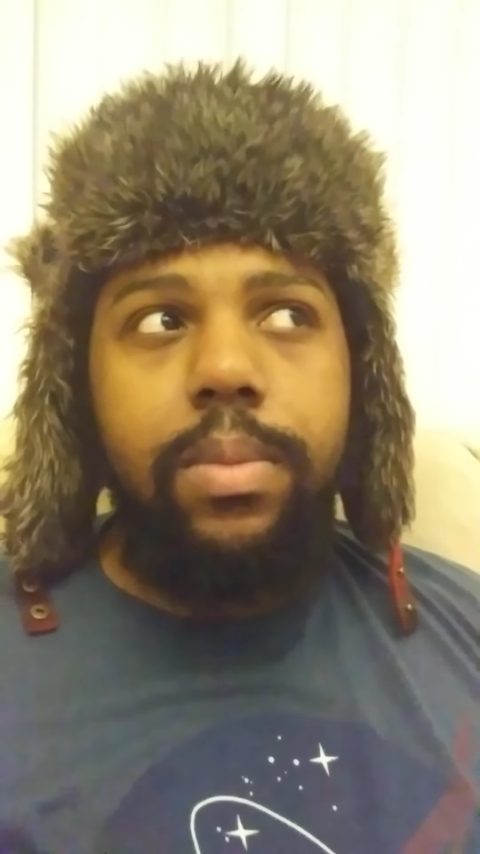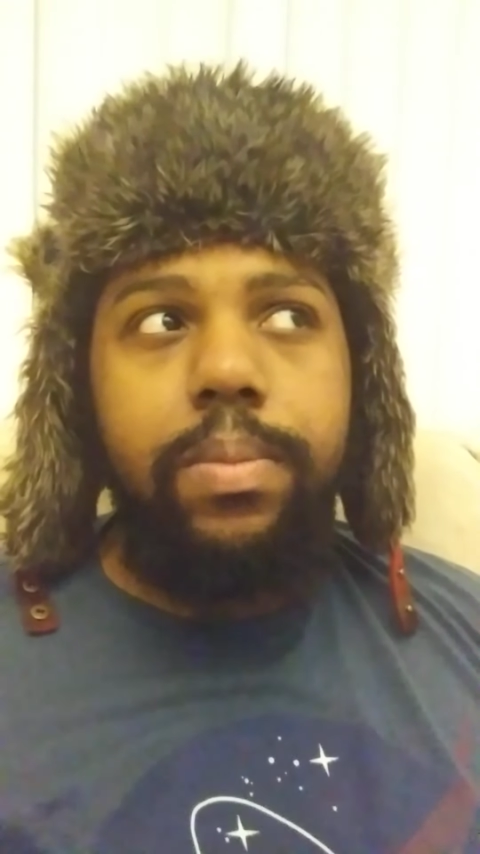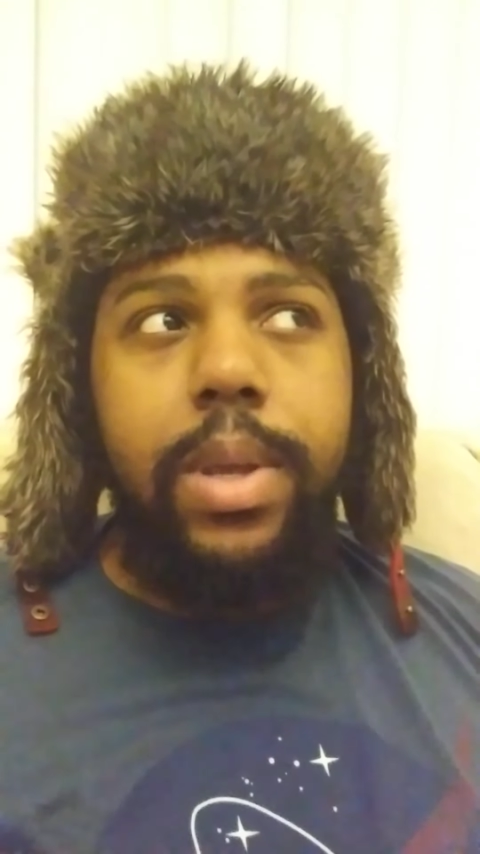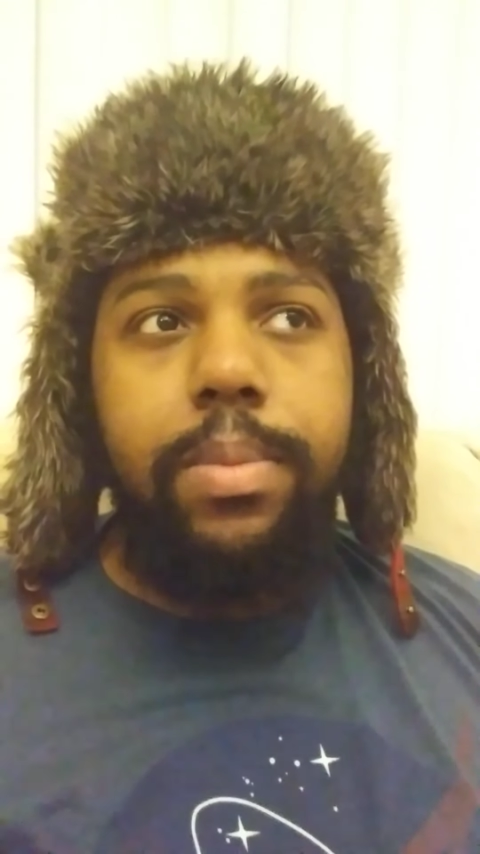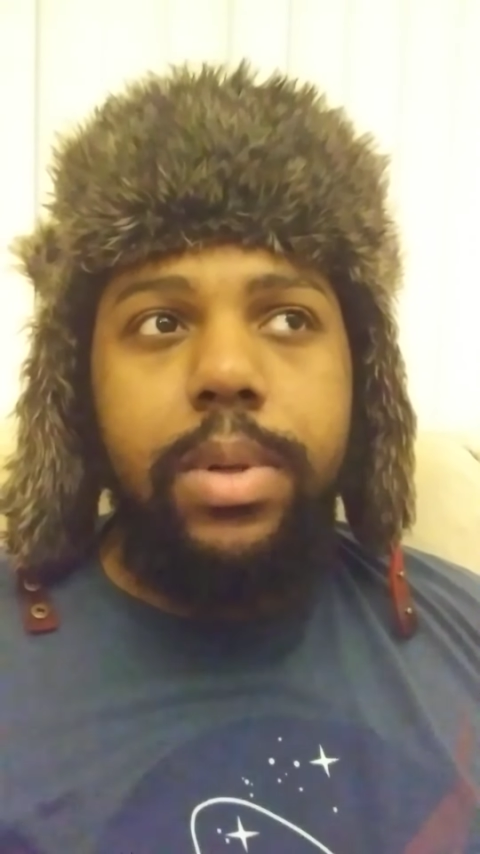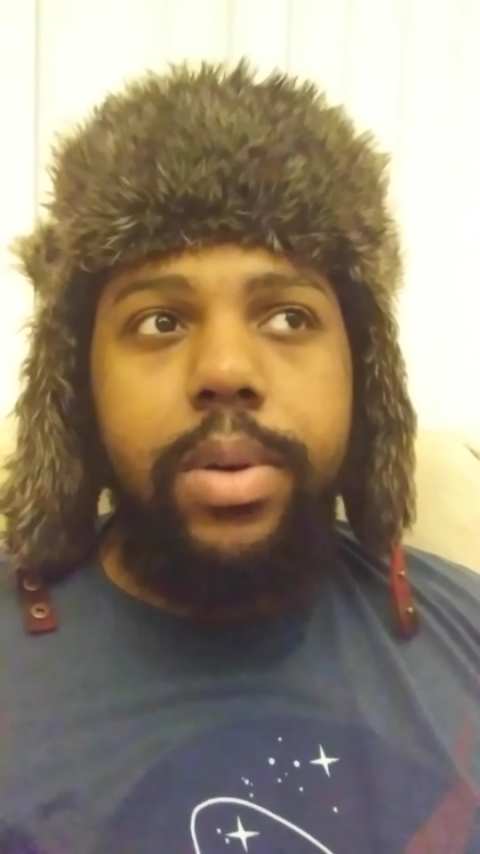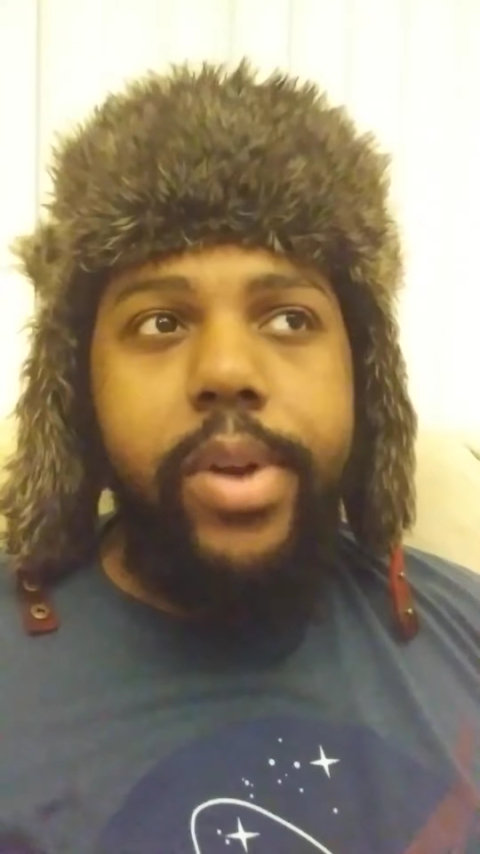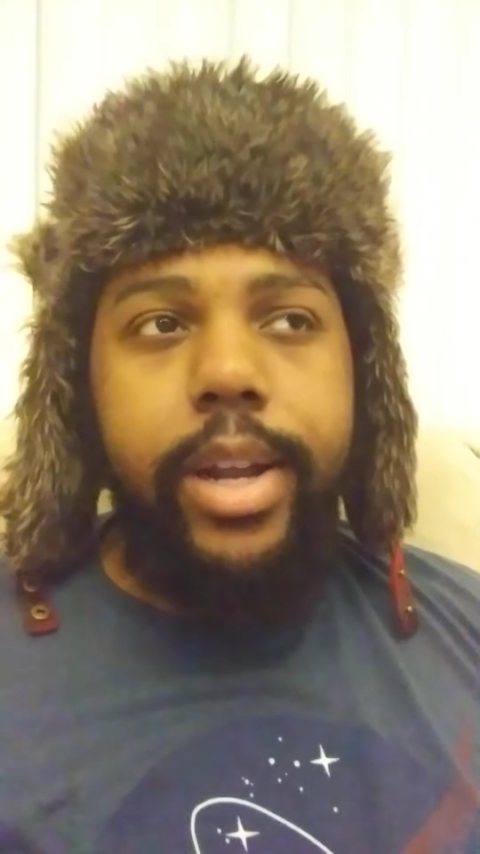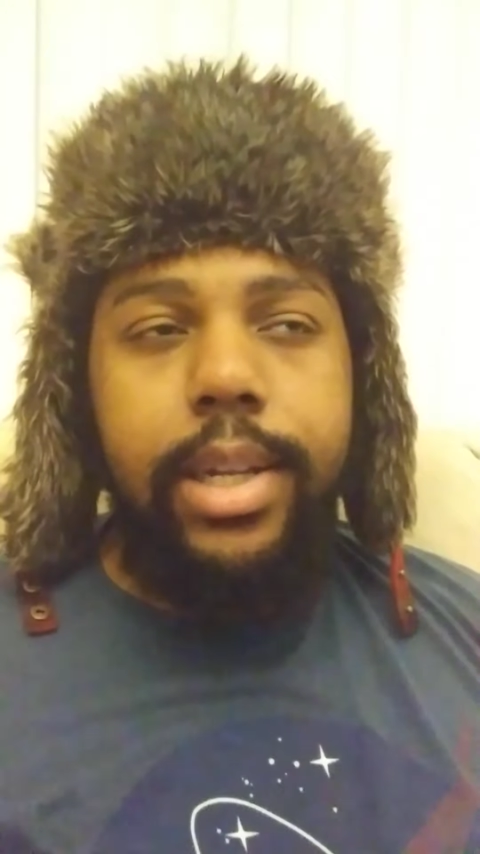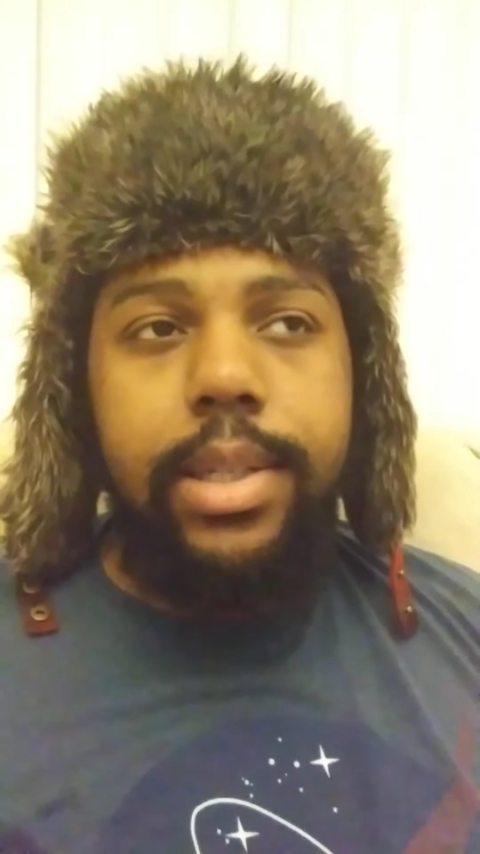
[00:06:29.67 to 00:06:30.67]
people
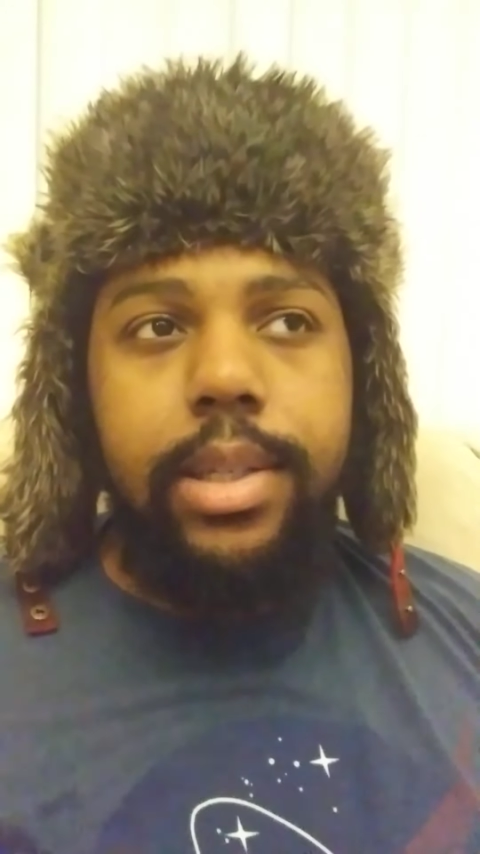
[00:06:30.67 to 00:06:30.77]
directly to